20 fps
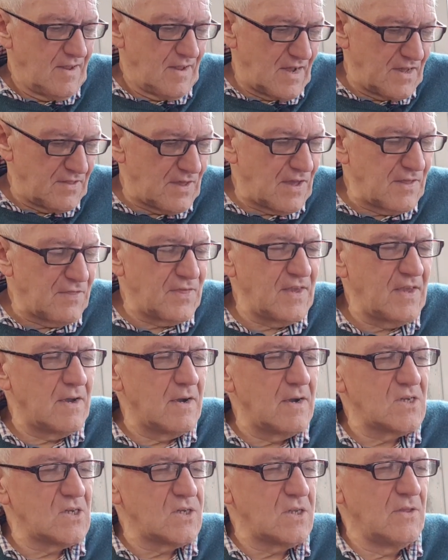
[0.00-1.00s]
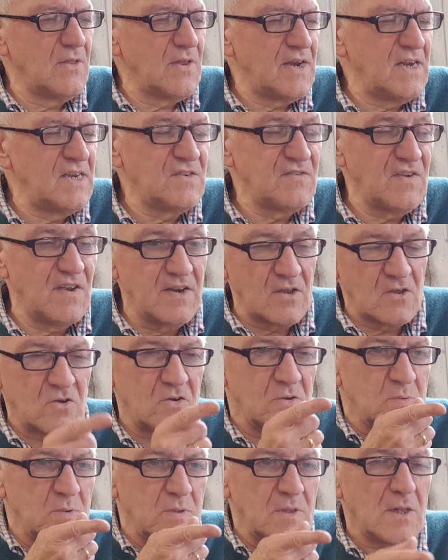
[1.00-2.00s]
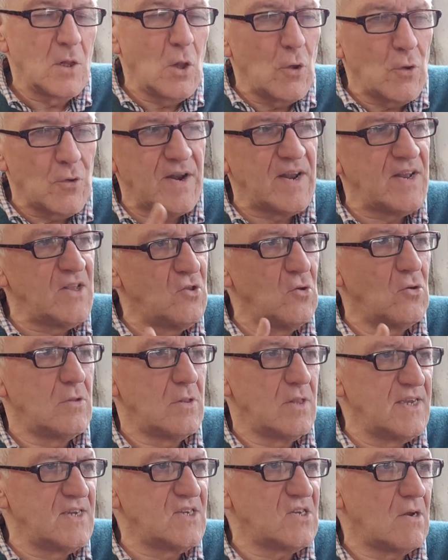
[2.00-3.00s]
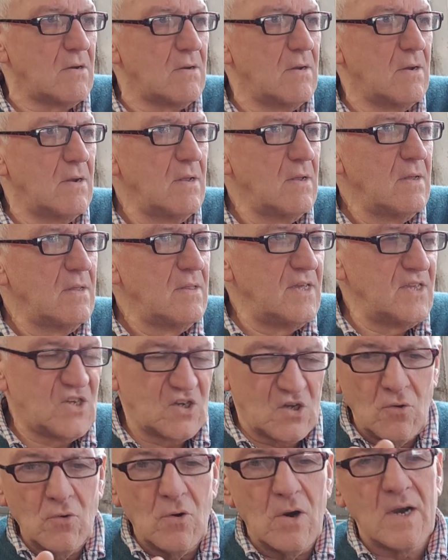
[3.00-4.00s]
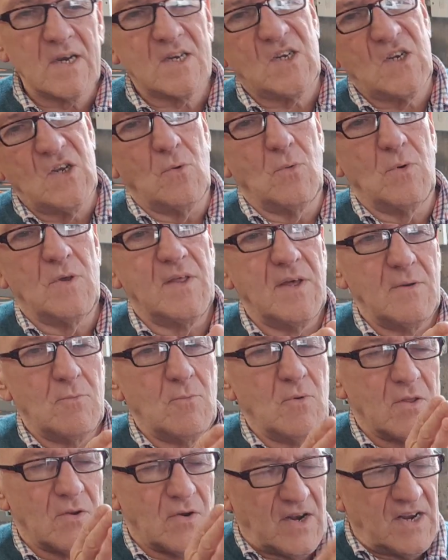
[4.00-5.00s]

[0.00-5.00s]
I think actually the rangefinder comes with a little red dot laser that's coaxial with a